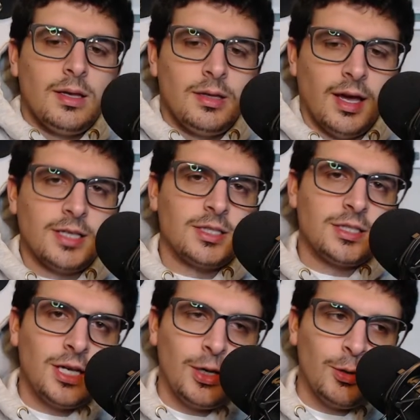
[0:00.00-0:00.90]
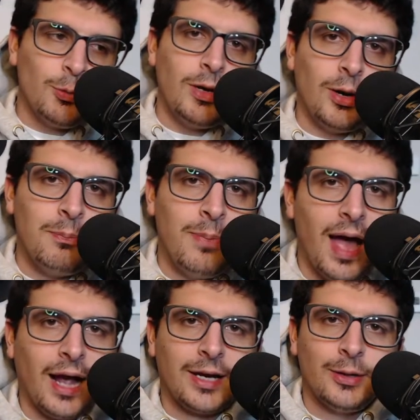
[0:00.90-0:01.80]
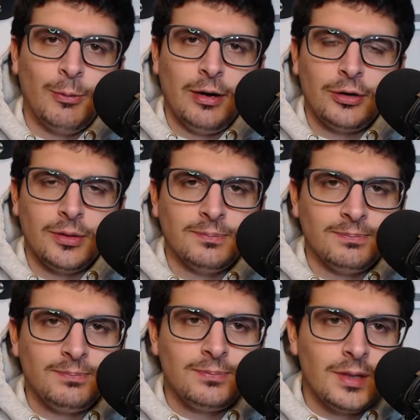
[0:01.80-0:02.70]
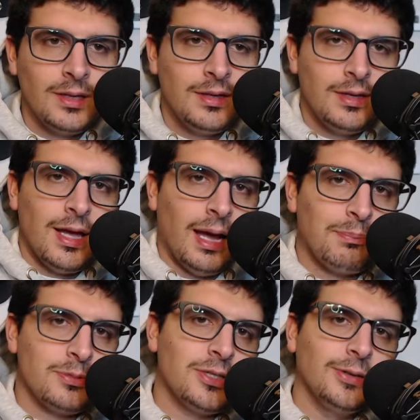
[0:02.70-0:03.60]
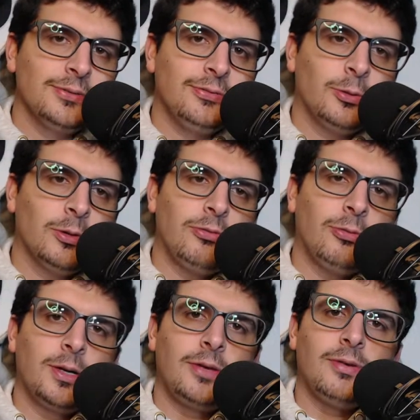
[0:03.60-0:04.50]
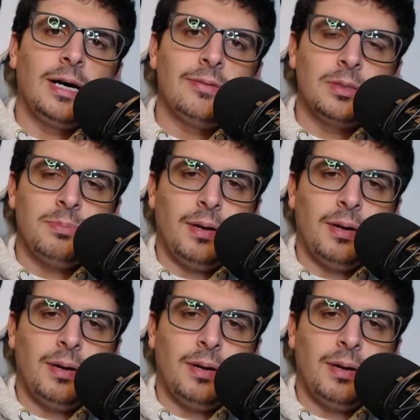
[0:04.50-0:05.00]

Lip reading: Yes, we are back. Welcome. Episode 445 of the